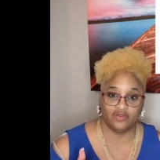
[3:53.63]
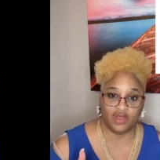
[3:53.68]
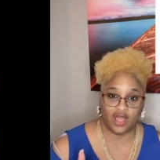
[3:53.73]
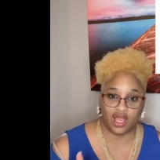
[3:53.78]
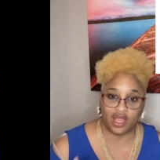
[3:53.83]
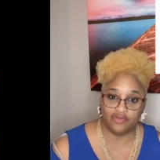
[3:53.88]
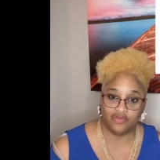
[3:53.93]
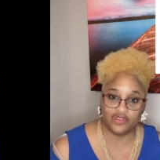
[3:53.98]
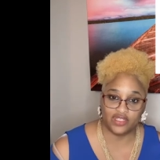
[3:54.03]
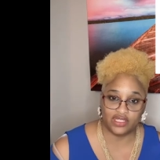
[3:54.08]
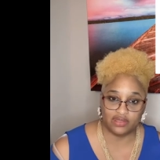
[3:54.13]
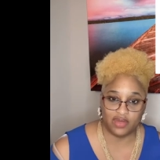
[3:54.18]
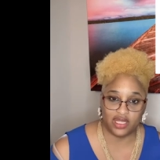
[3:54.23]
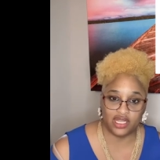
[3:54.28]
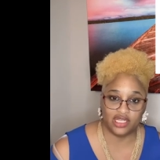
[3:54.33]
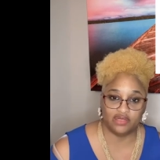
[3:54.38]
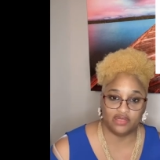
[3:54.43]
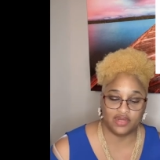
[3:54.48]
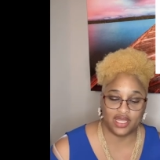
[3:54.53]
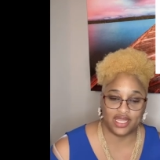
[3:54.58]
office
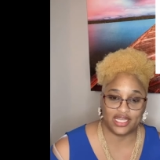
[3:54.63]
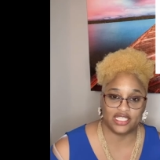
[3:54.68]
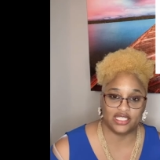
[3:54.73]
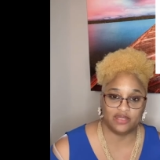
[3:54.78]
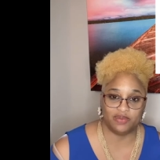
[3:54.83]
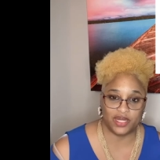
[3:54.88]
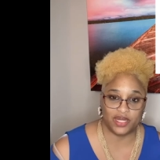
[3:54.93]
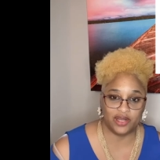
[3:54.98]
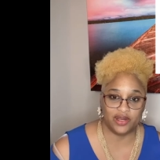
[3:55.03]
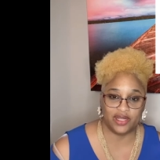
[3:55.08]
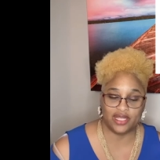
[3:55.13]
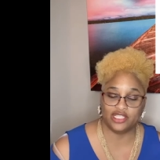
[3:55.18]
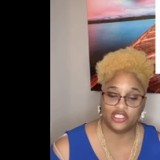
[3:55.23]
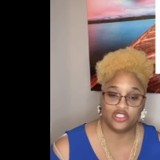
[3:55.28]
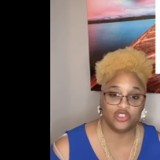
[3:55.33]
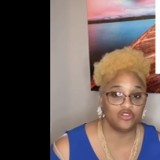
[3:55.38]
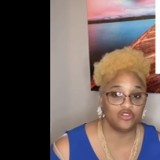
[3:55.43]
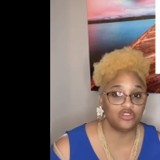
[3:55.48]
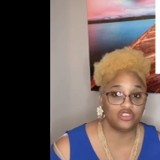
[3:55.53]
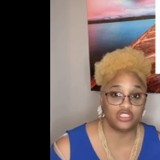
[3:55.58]
management experience,
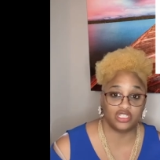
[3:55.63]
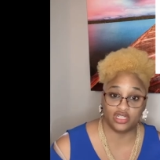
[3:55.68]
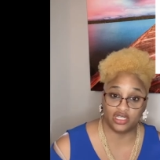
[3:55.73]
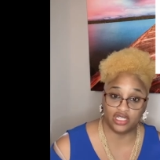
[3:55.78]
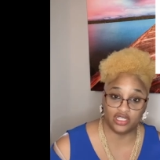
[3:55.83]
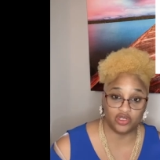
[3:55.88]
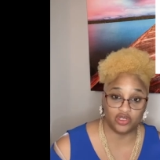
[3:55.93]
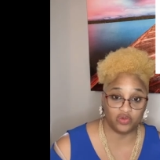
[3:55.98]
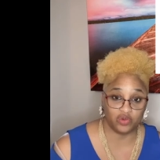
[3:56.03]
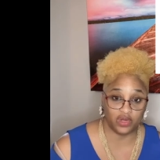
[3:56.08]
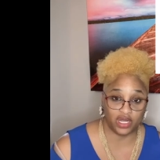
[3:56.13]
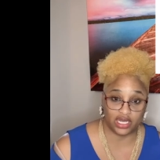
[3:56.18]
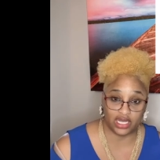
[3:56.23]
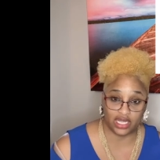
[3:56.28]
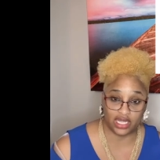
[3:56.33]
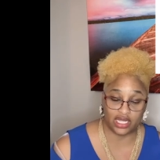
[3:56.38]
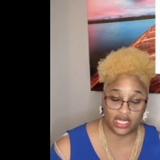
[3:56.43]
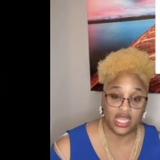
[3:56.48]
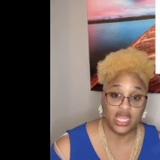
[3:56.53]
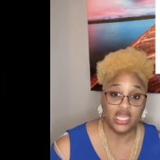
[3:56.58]
you're still in the
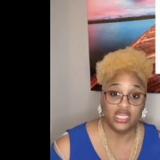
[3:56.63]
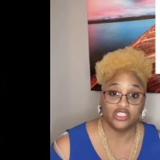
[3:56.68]
running.